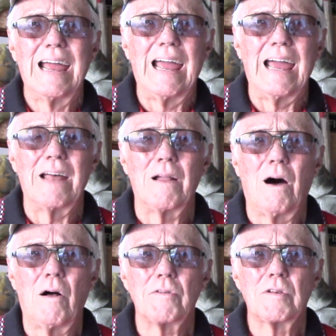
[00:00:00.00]
And
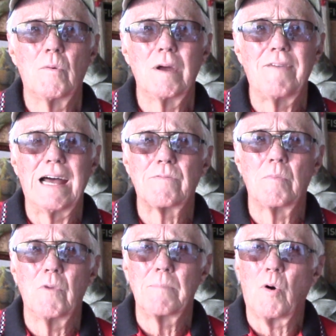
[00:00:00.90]
also we've had
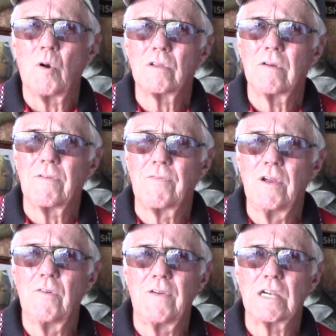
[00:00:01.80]
some reports of a
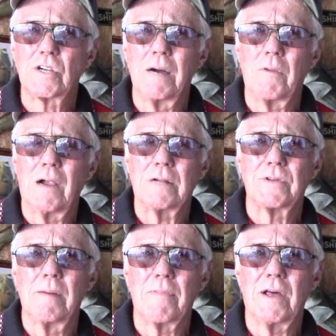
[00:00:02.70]
few fish coming around
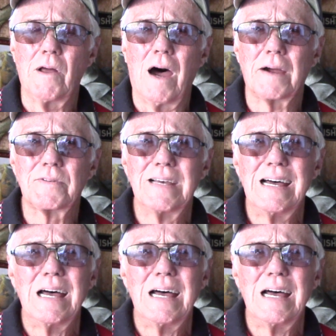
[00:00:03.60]
some of the docks.